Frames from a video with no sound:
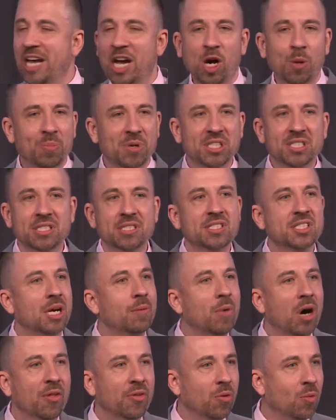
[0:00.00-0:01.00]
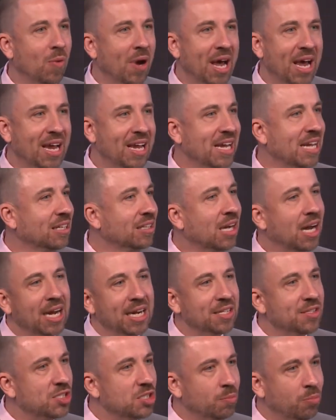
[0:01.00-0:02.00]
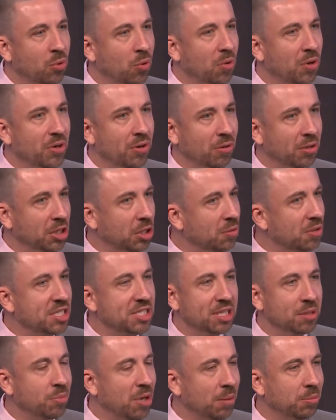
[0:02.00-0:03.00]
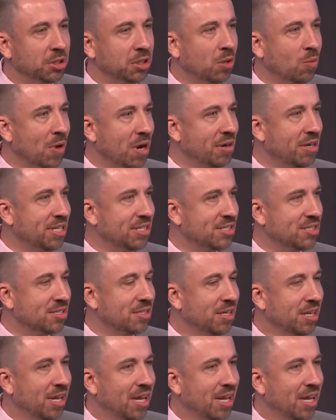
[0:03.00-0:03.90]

help us in some other way in kind support or increasing public awareness.